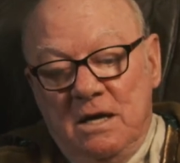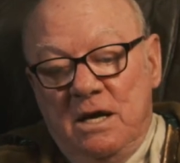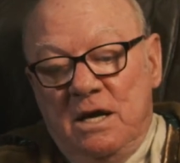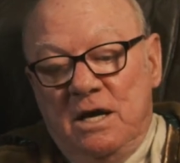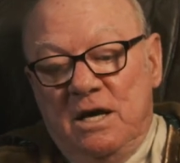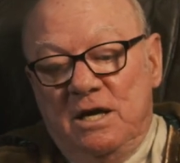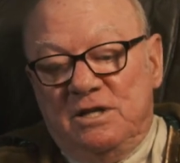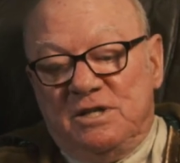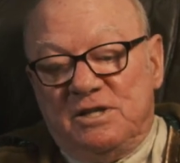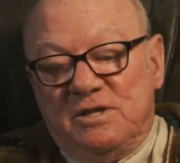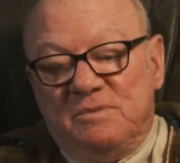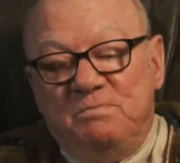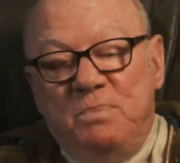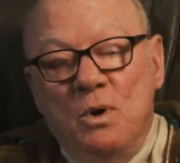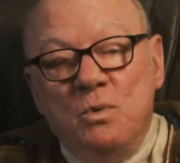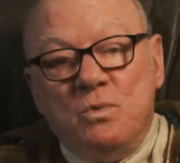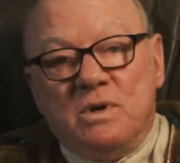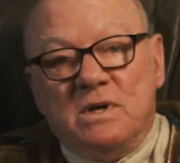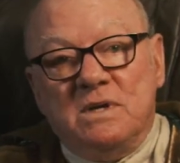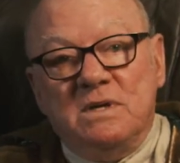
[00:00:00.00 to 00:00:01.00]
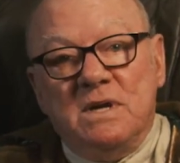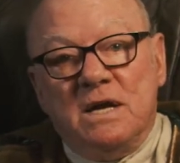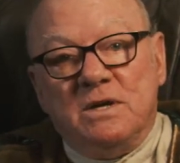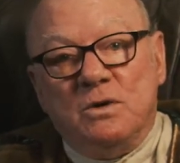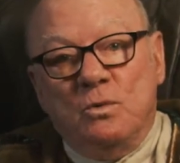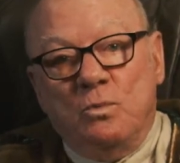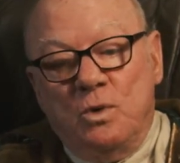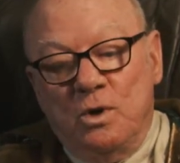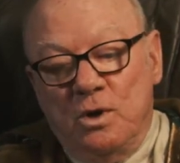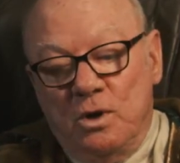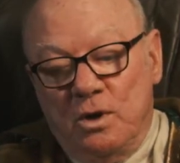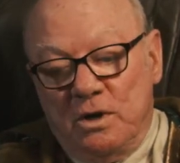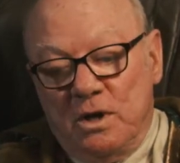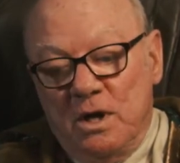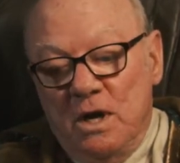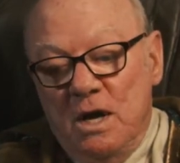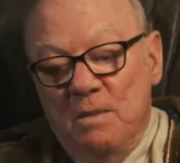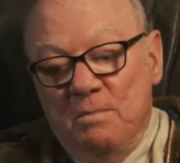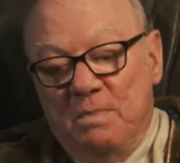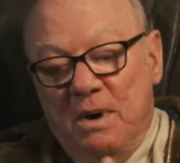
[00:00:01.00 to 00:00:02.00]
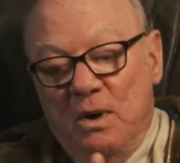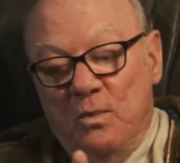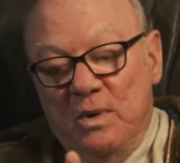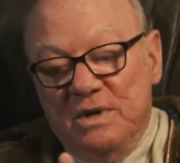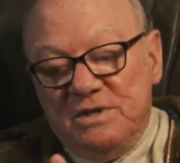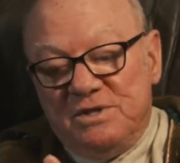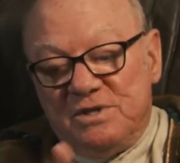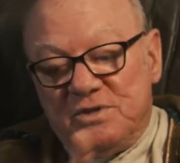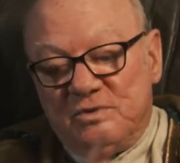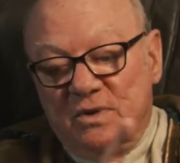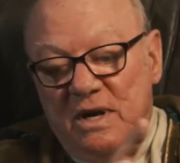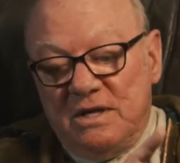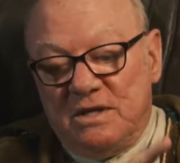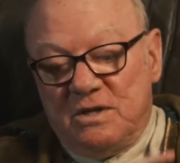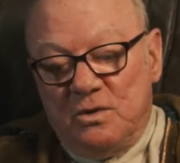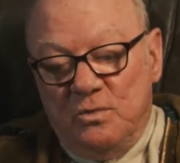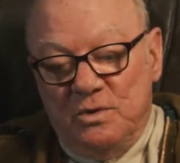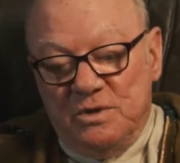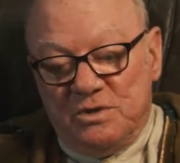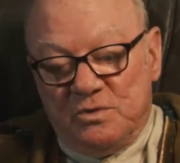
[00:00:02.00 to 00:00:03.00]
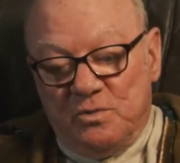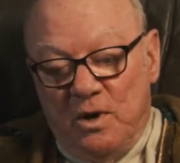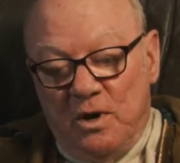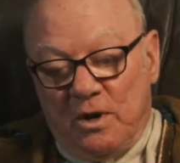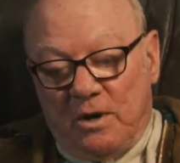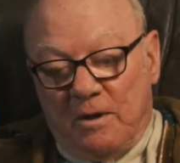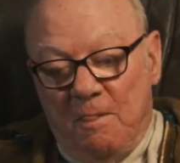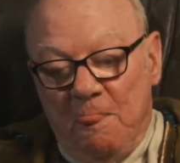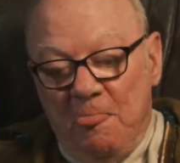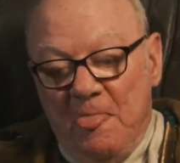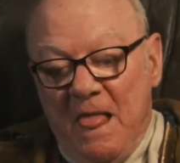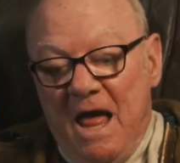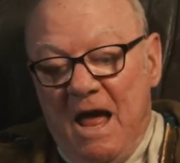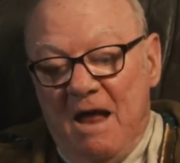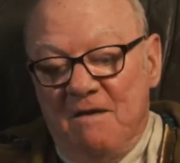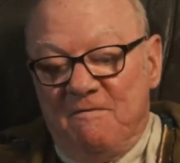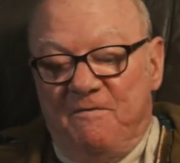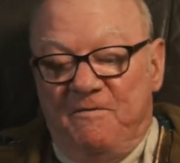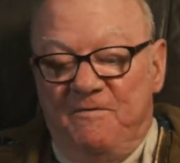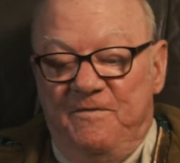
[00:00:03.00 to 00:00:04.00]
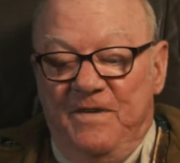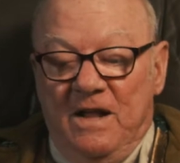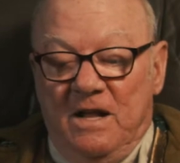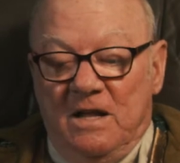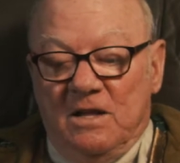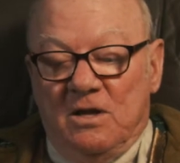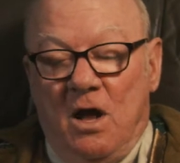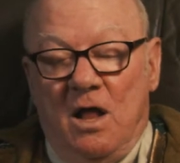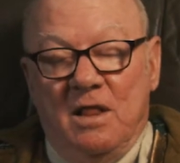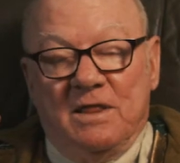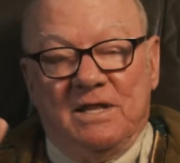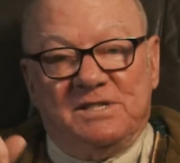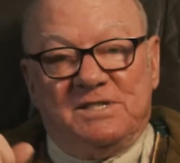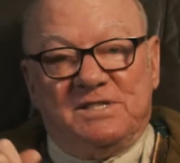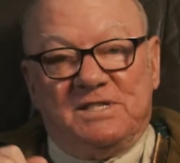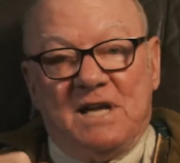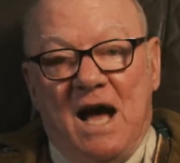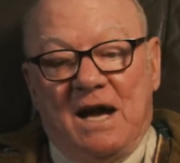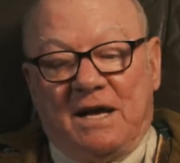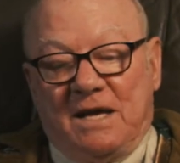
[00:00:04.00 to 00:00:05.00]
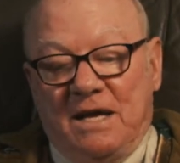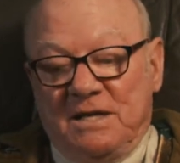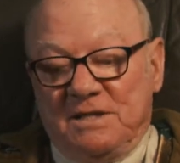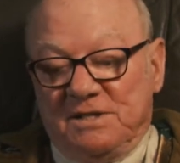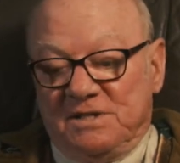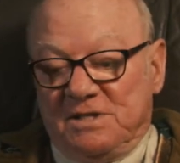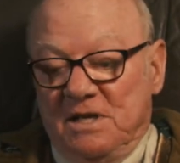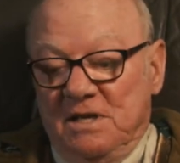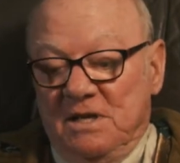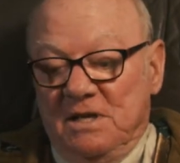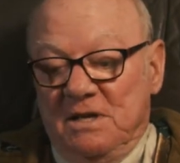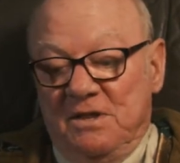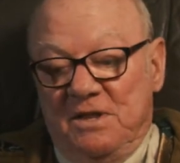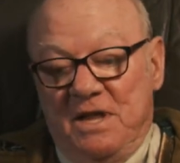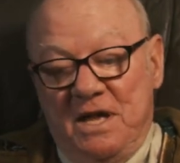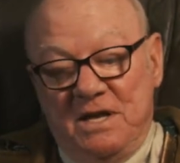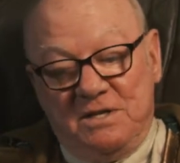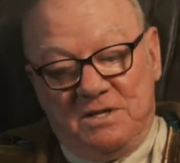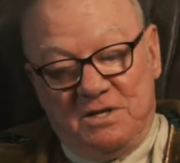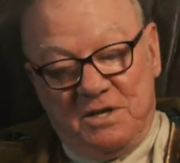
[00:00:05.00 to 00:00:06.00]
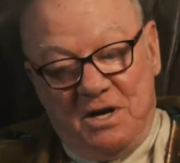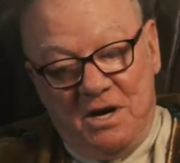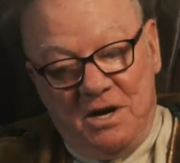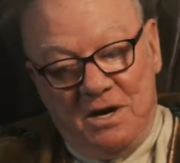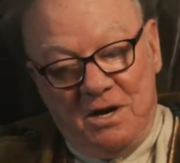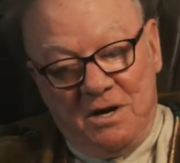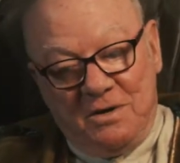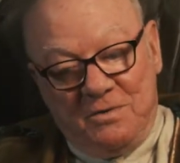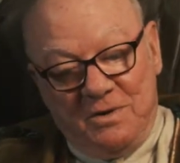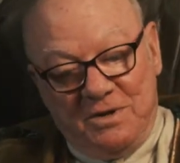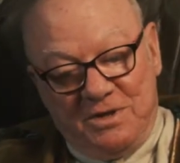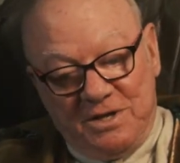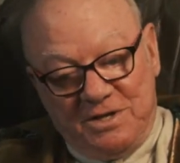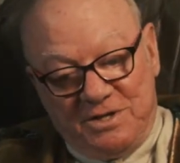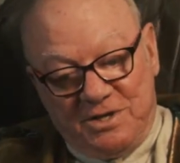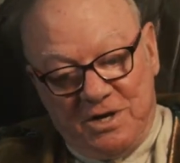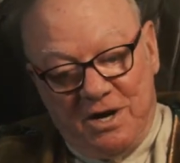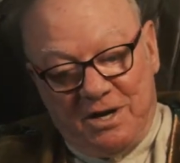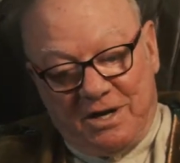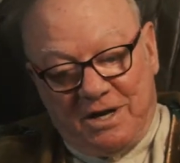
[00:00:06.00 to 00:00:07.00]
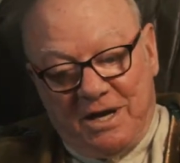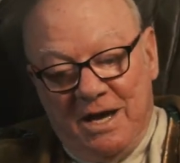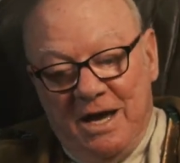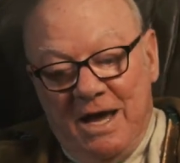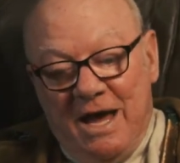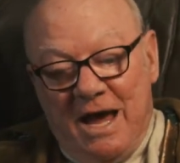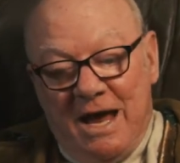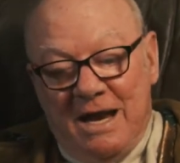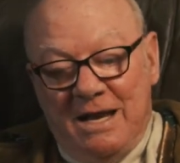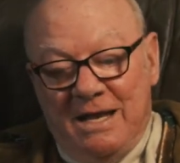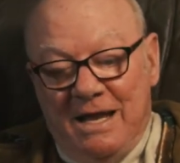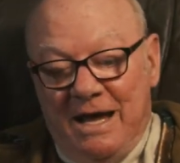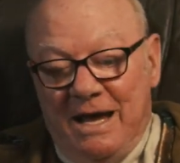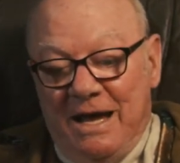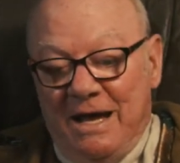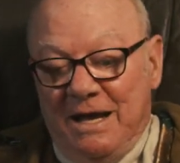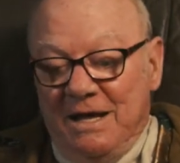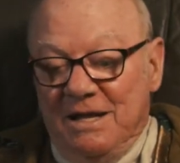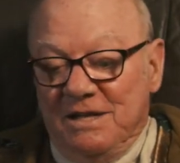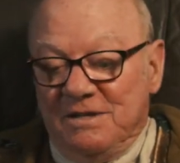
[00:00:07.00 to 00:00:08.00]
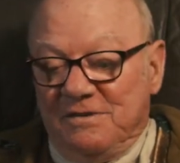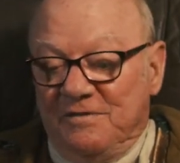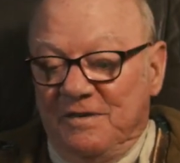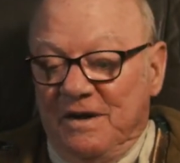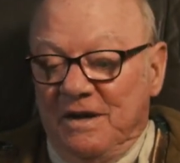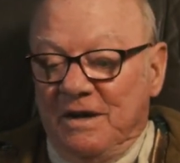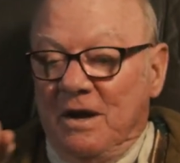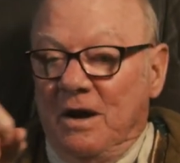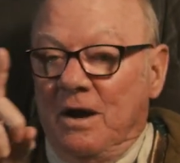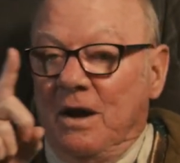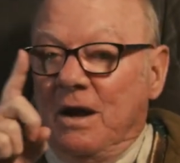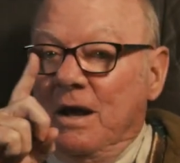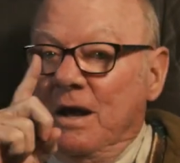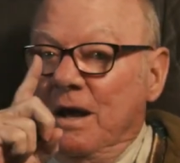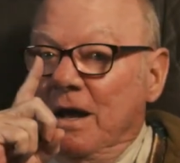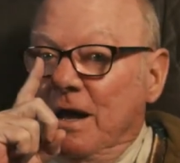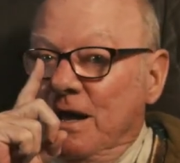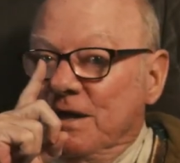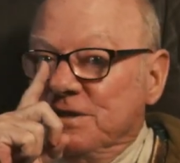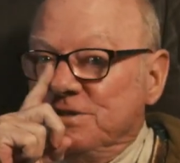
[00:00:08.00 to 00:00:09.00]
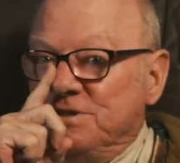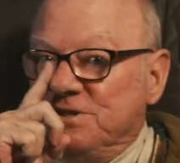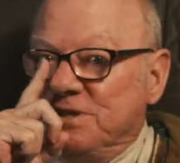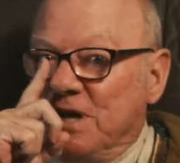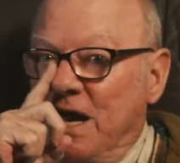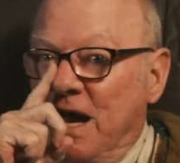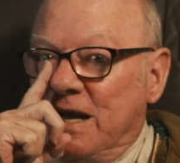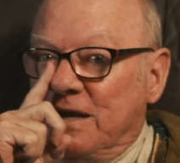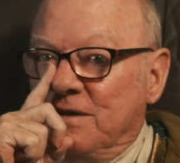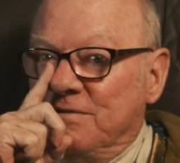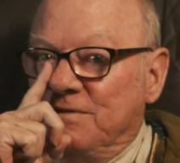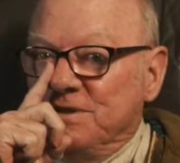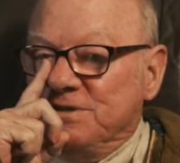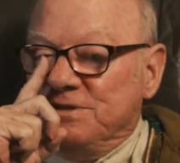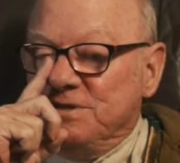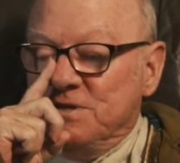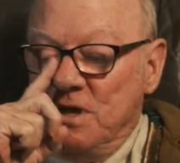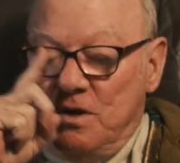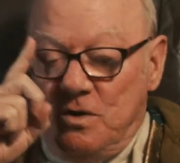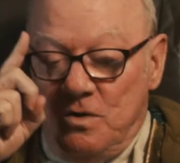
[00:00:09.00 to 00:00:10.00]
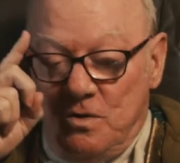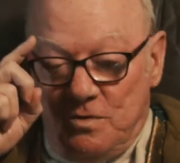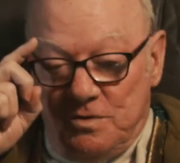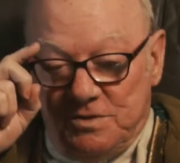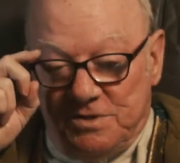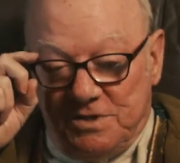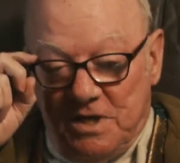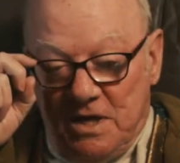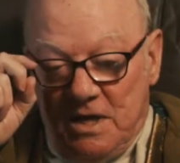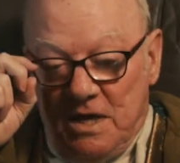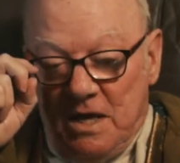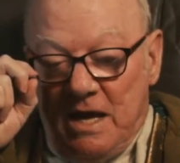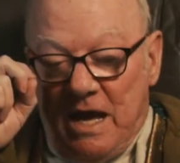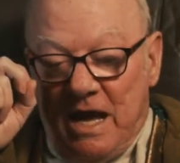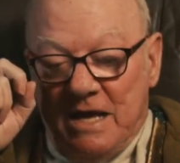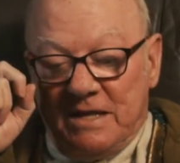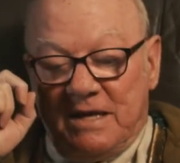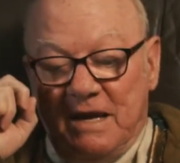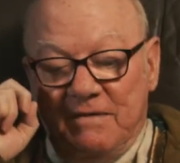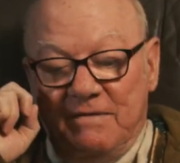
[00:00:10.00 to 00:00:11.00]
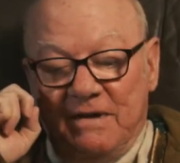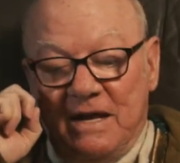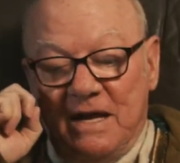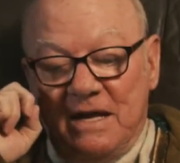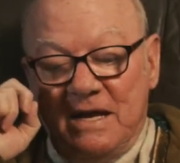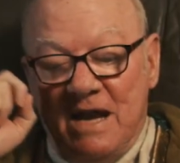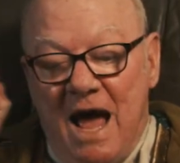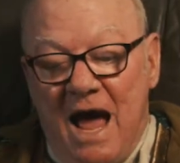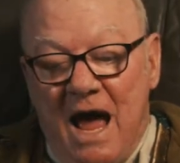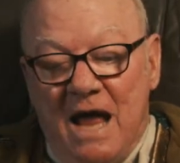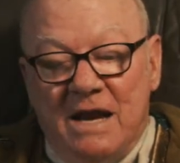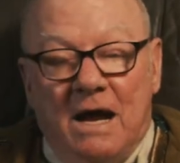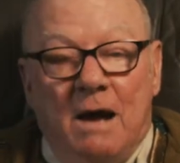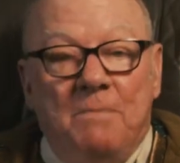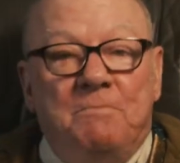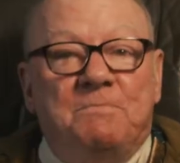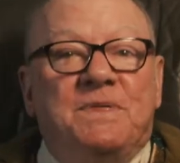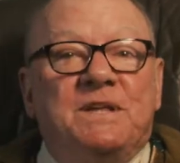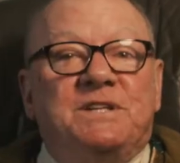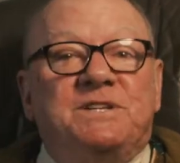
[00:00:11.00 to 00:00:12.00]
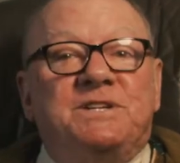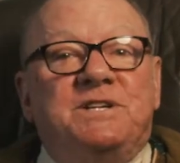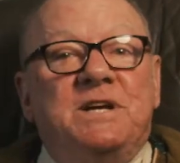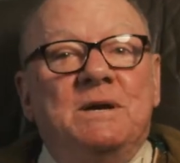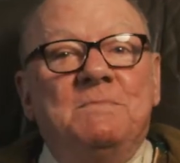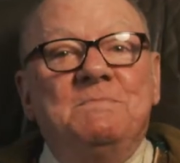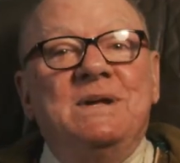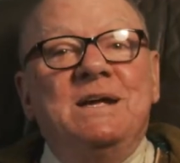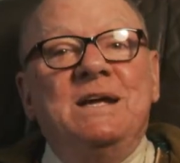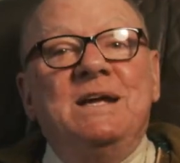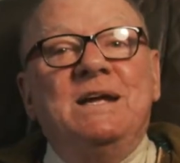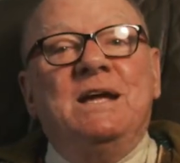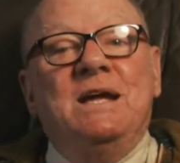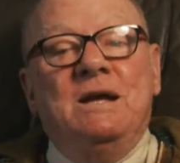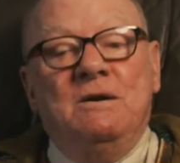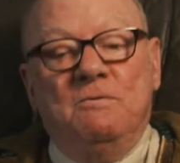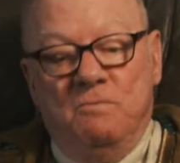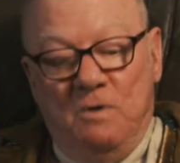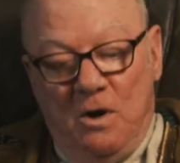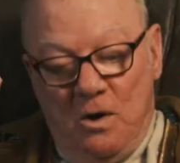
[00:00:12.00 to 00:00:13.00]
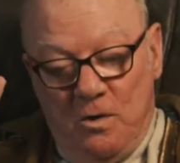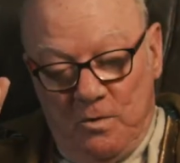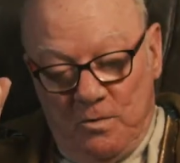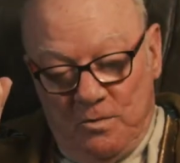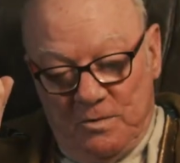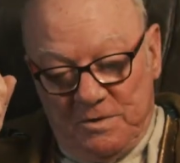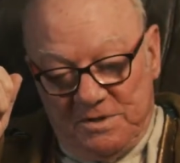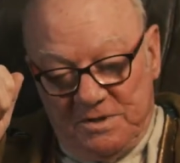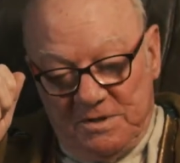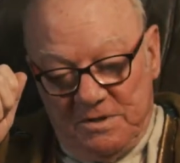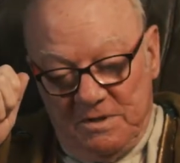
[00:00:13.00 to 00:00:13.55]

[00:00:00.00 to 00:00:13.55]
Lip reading: He spoke not a word, but went straight to his work, and filled all the stockings, then turned with a jerk, and laying his finger aside of his nose, and giving a nod up the chimney he rose.